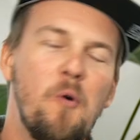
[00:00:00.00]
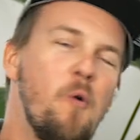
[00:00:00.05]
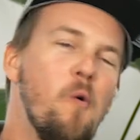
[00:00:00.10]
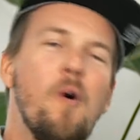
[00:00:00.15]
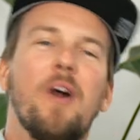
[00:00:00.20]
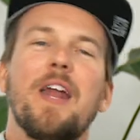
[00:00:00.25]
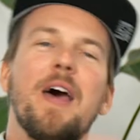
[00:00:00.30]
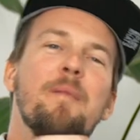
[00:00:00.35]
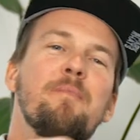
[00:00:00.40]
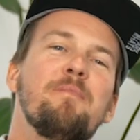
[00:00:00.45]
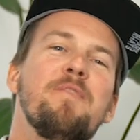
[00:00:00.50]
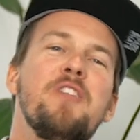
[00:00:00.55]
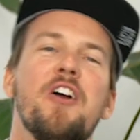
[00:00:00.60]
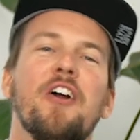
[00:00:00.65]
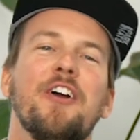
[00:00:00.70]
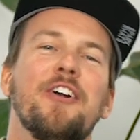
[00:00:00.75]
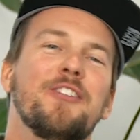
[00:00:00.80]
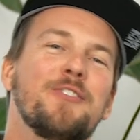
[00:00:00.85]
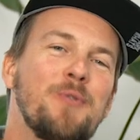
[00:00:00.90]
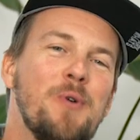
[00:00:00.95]
What up,
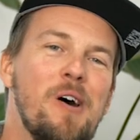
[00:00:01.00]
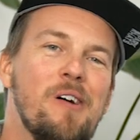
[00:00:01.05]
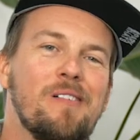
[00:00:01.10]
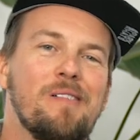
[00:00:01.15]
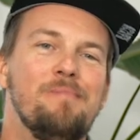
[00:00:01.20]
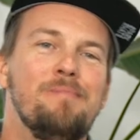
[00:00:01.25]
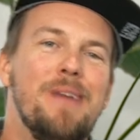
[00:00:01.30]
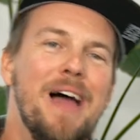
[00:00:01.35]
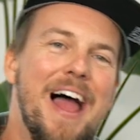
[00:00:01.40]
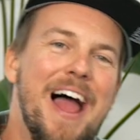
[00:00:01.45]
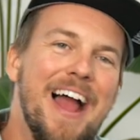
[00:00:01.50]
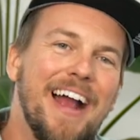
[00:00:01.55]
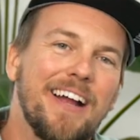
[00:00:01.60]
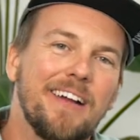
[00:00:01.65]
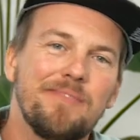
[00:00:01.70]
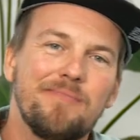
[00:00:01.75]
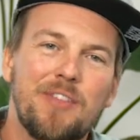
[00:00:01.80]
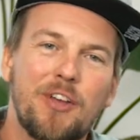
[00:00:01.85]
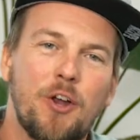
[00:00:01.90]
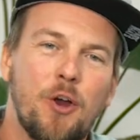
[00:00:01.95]
nerds? Welcome
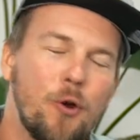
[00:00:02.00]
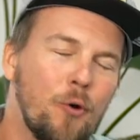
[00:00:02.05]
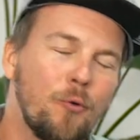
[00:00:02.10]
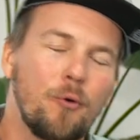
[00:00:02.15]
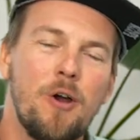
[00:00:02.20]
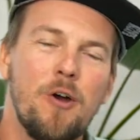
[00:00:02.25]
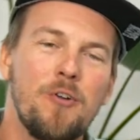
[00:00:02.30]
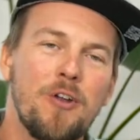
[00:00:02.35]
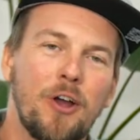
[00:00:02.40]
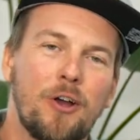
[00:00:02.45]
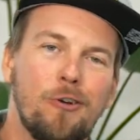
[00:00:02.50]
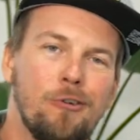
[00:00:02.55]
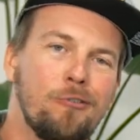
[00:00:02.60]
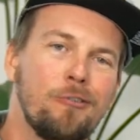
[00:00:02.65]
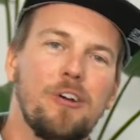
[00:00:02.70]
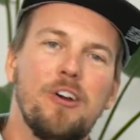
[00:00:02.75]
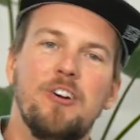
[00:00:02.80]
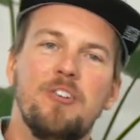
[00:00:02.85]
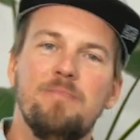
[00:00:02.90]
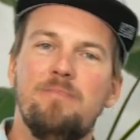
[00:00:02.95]
back. The Corona
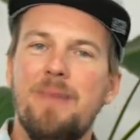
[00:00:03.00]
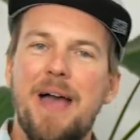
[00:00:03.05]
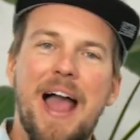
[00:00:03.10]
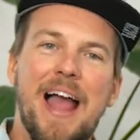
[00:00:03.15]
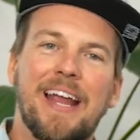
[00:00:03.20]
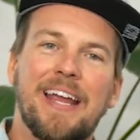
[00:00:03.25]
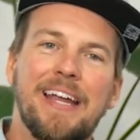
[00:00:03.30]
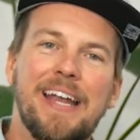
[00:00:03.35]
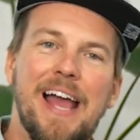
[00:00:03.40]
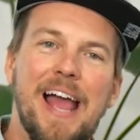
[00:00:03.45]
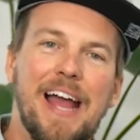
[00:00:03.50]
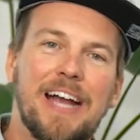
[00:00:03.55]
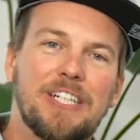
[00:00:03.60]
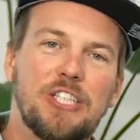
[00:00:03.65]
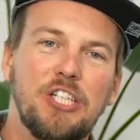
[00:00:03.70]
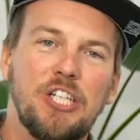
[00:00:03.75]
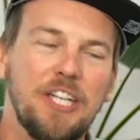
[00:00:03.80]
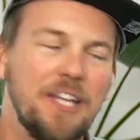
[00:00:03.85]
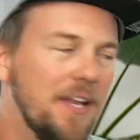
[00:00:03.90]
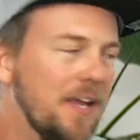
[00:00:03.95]
crew back in
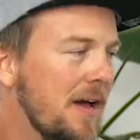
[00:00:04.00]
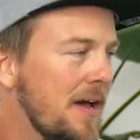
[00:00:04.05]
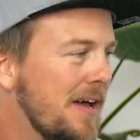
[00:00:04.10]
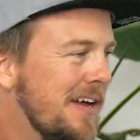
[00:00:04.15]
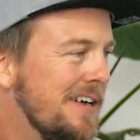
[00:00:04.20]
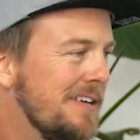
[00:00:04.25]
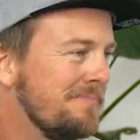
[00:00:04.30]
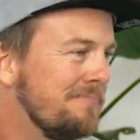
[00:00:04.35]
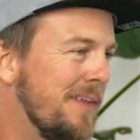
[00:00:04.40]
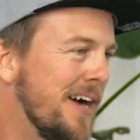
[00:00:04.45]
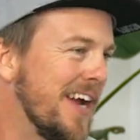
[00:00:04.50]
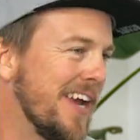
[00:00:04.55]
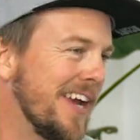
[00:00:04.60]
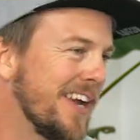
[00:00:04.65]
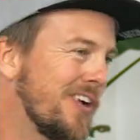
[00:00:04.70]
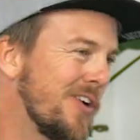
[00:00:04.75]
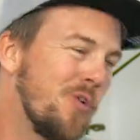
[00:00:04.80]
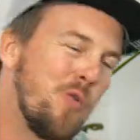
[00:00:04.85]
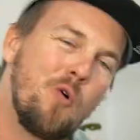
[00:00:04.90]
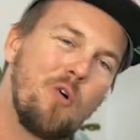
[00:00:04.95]
action.
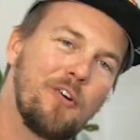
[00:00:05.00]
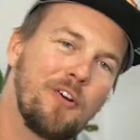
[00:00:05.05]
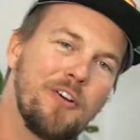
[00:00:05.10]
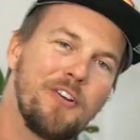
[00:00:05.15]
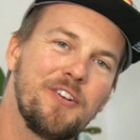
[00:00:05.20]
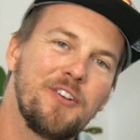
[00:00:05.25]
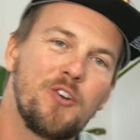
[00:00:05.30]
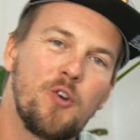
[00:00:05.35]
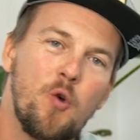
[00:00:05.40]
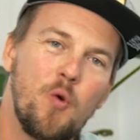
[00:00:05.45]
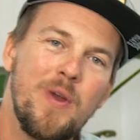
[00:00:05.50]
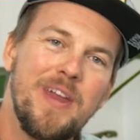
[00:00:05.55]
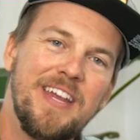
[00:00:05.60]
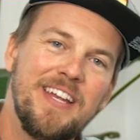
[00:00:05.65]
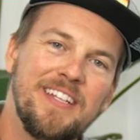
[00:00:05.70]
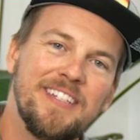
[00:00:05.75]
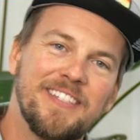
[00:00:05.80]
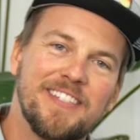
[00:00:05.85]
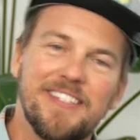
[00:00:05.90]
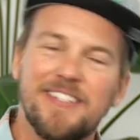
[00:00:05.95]
My Quarren
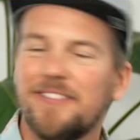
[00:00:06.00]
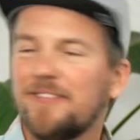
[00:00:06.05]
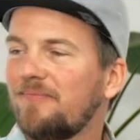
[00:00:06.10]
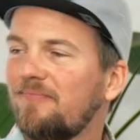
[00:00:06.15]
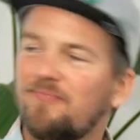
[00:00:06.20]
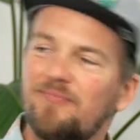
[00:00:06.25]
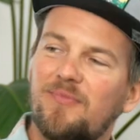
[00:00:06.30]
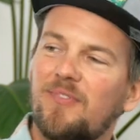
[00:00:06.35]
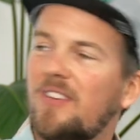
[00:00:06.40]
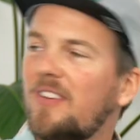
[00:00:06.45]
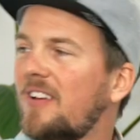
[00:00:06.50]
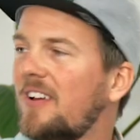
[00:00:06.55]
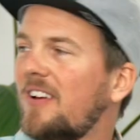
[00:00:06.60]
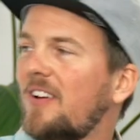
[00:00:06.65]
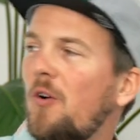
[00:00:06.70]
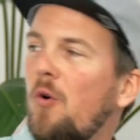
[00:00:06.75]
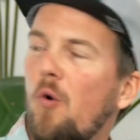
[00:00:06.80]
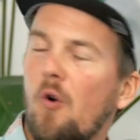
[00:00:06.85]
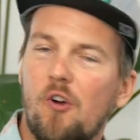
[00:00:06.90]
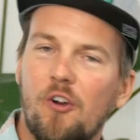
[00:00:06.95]
queens and
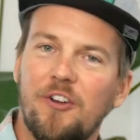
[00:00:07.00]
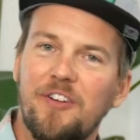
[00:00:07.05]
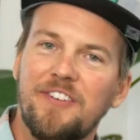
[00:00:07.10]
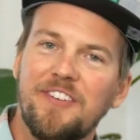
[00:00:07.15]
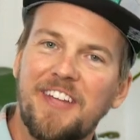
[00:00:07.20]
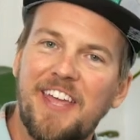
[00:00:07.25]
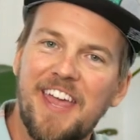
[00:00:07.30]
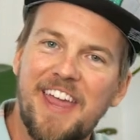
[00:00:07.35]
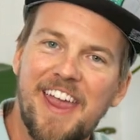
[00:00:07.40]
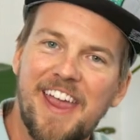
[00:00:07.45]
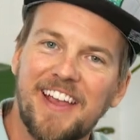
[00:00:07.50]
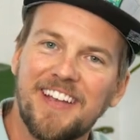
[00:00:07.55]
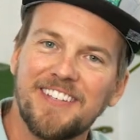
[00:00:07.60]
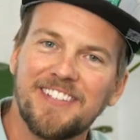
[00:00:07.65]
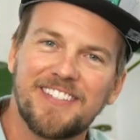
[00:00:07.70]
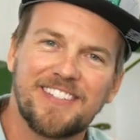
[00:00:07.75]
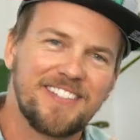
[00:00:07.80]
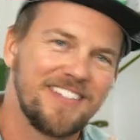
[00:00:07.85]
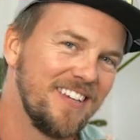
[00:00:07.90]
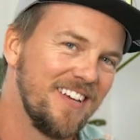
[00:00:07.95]
Quarren
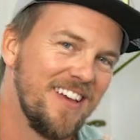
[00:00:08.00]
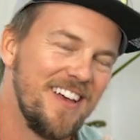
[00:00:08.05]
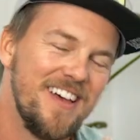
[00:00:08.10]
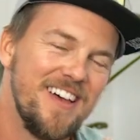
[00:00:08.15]
kings.